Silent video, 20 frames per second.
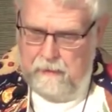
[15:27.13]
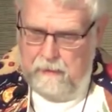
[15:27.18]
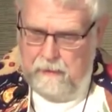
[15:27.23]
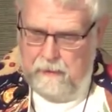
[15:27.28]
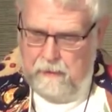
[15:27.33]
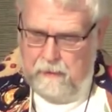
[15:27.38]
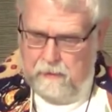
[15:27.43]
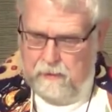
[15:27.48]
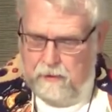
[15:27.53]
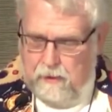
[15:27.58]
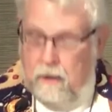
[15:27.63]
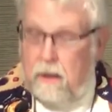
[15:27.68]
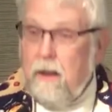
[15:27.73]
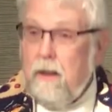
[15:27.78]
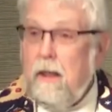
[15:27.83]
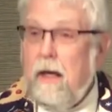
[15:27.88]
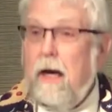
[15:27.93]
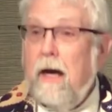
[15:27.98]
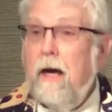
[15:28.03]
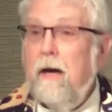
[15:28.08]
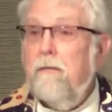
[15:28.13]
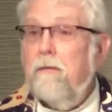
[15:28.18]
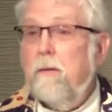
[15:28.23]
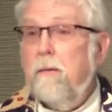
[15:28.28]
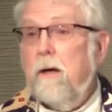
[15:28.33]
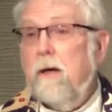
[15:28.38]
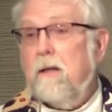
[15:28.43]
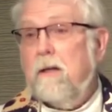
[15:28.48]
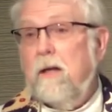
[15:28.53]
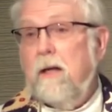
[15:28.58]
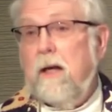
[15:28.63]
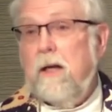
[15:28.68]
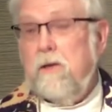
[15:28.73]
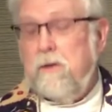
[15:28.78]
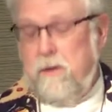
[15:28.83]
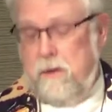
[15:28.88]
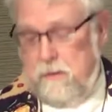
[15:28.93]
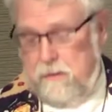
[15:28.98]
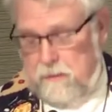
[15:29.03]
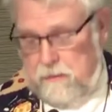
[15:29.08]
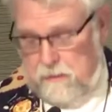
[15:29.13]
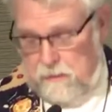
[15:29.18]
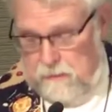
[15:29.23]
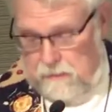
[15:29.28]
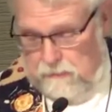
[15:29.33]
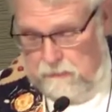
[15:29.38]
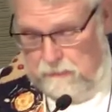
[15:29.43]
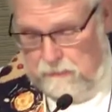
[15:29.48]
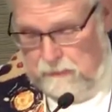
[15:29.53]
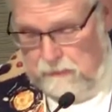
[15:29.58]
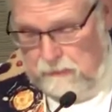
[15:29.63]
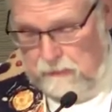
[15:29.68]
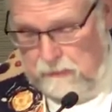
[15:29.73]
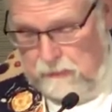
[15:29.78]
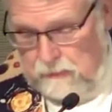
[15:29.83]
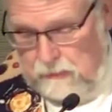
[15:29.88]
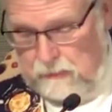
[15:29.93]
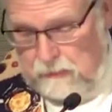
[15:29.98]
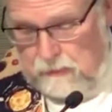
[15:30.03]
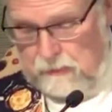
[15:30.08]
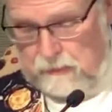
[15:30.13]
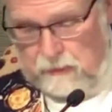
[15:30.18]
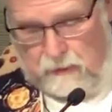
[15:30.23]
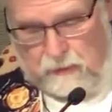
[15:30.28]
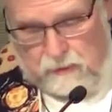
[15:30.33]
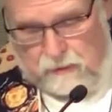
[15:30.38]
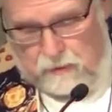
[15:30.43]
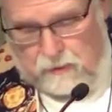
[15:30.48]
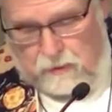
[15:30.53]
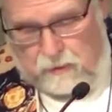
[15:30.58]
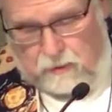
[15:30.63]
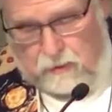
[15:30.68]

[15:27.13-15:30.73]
He is still alive among the nations. He is still